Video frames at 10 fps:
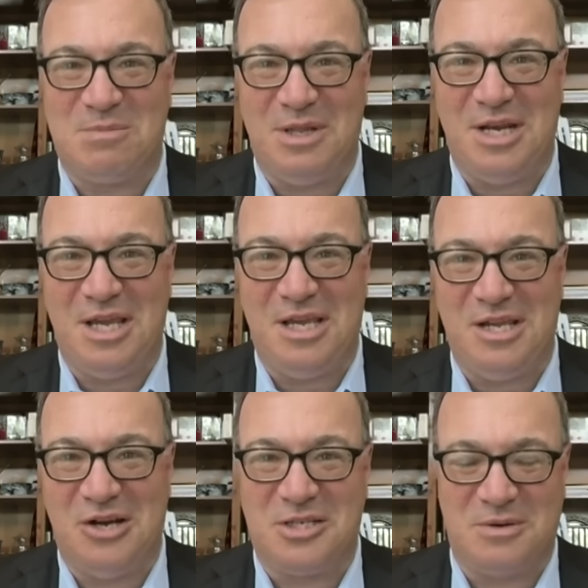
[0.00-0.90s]
splitting,
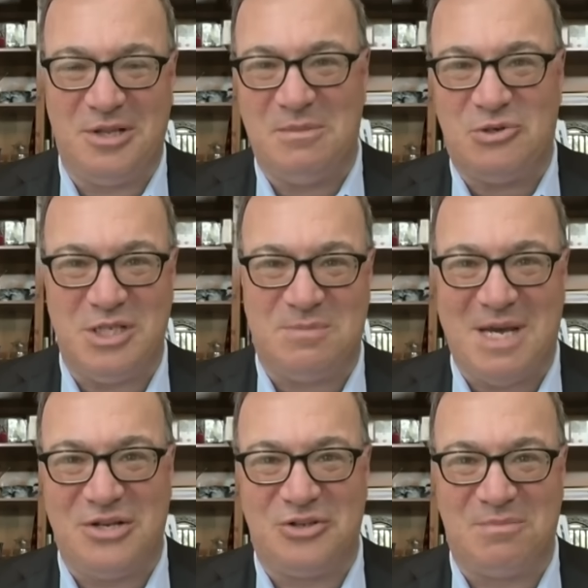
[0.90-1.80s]
certainly between
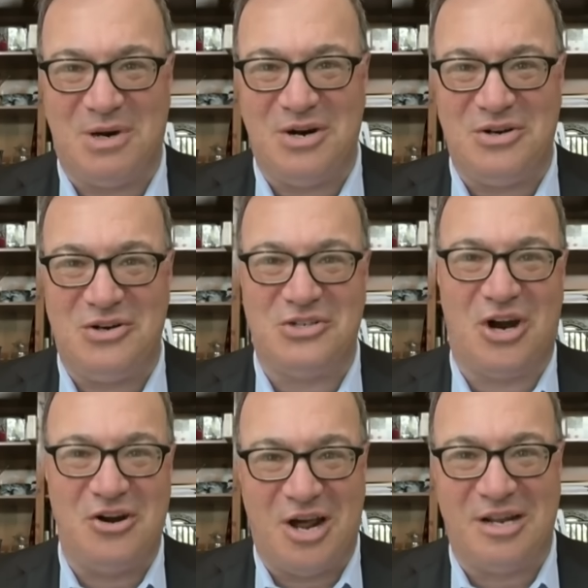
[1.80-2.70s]
spouses or partners
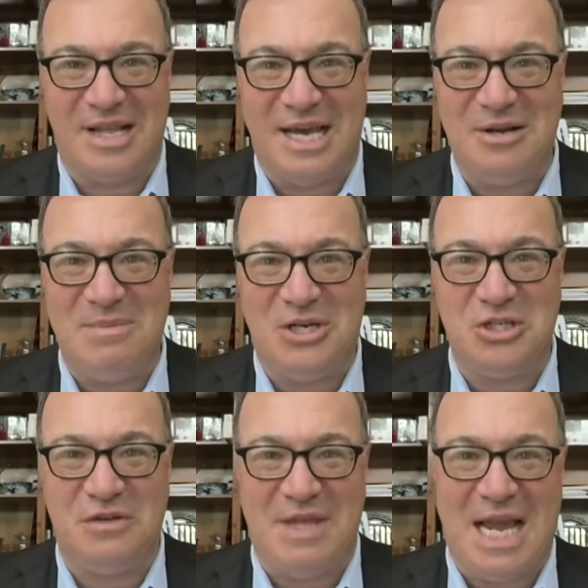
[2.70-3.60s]
are not allowed
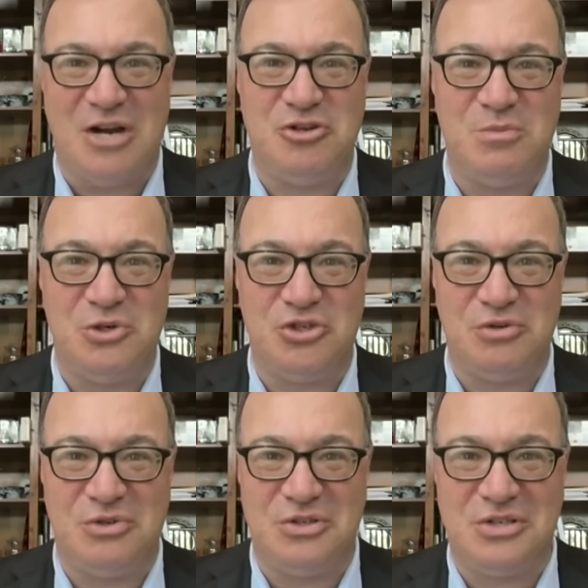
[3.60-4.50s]
because of the
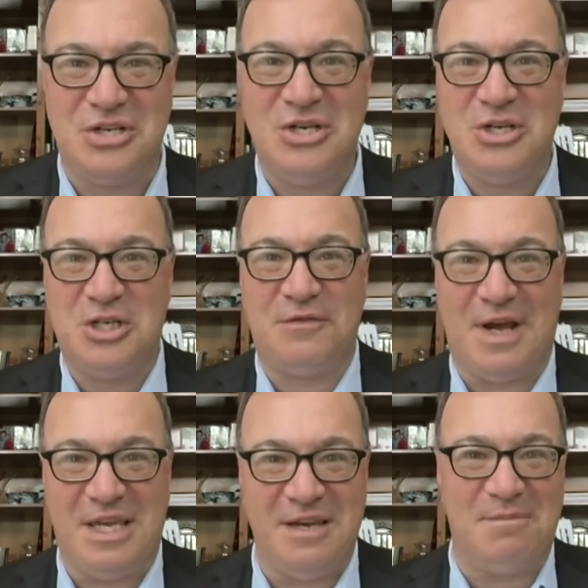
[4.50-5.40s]
attribution rules. So if
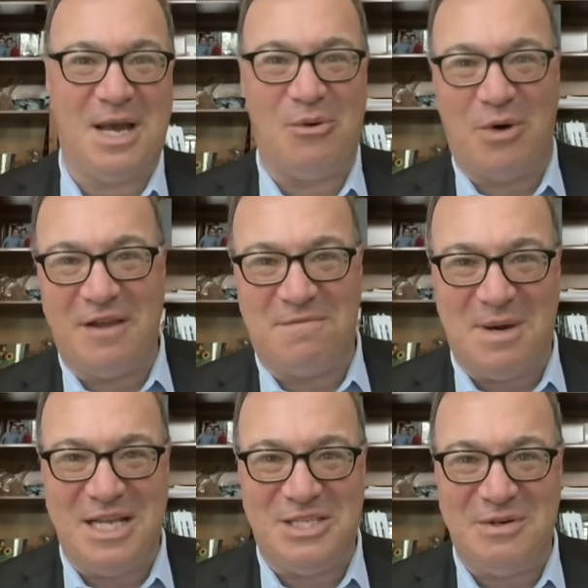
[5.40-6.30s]
I give my wife
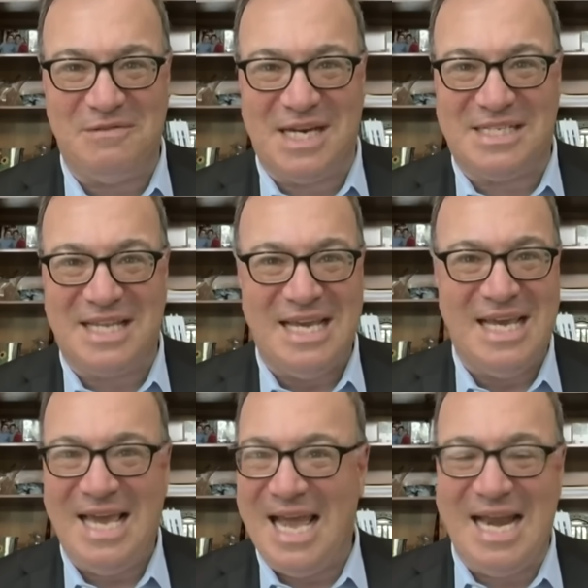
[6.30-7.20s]
money to invest,
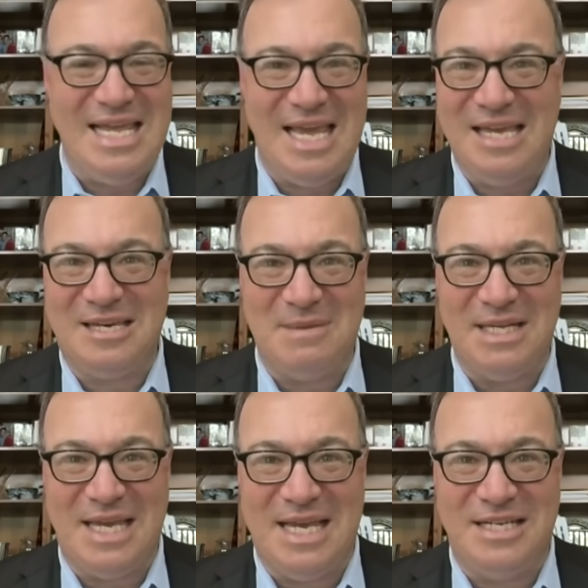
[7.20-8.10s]
any income
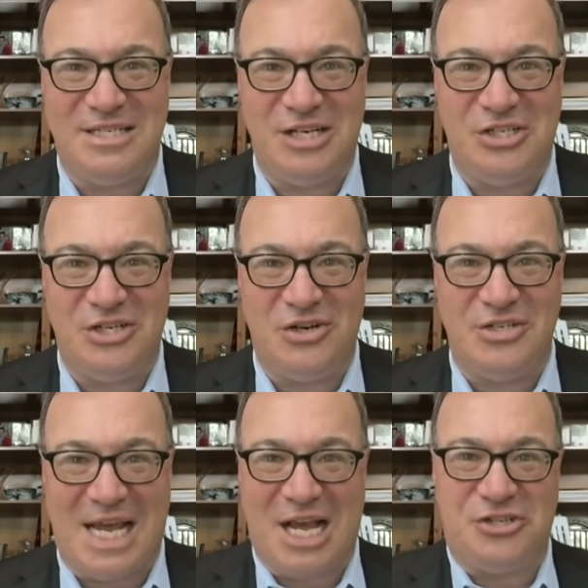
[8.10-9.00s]
and gains that she
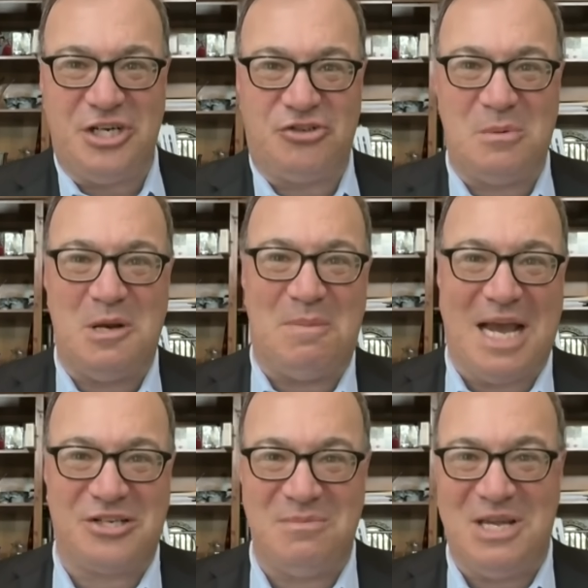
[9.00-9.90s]
earns actually attribute
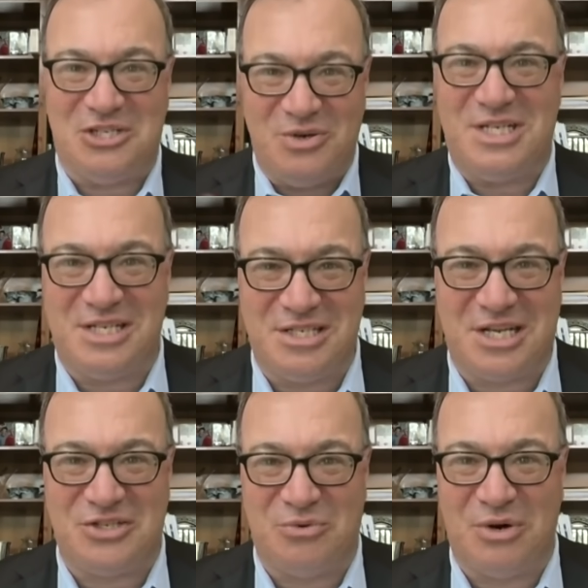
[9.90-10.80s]
back to me. So it
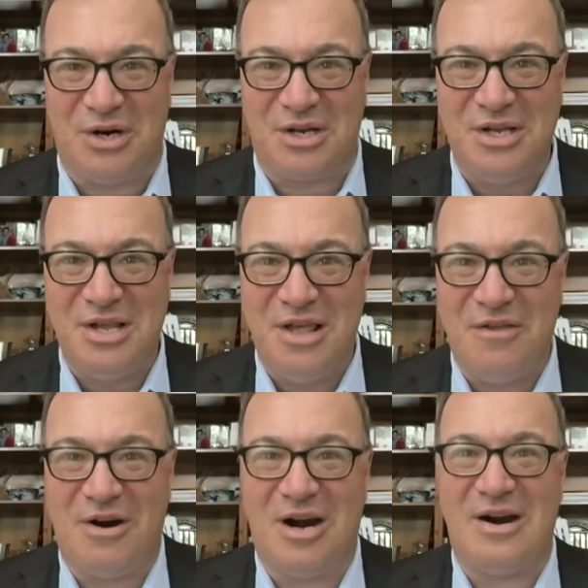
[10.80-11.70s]
doesn't work.
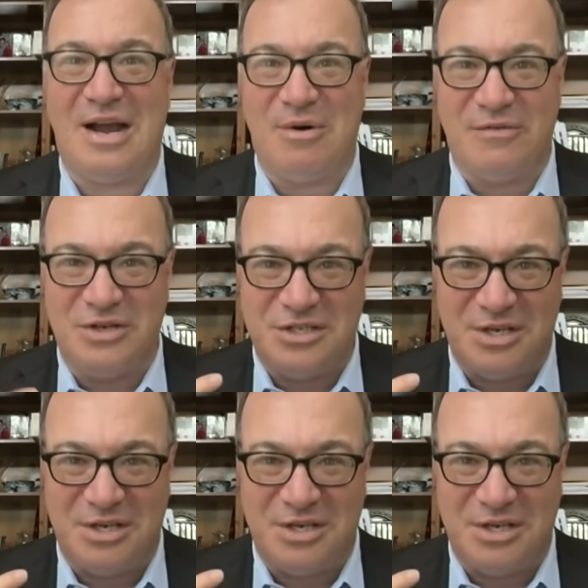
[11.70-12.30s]
There are, however,